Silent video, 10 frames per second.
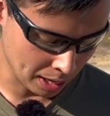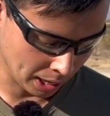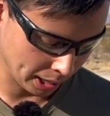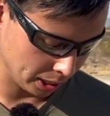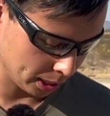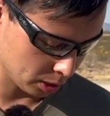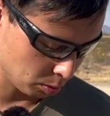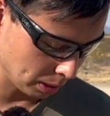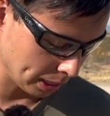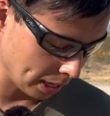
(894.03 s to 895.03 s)
I think it's
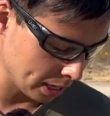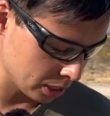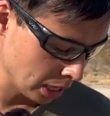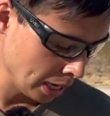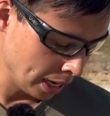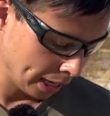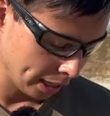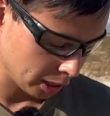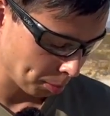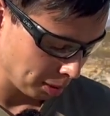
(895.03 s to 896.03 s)
really nice. I
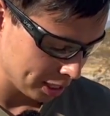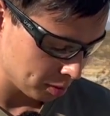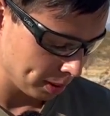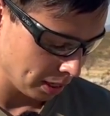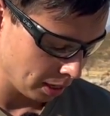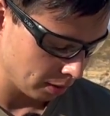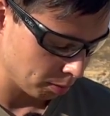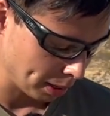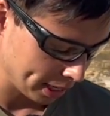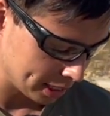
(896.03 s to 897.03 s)
like the placement of
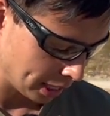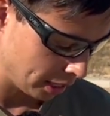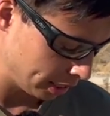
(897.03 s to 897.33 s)
my Steiner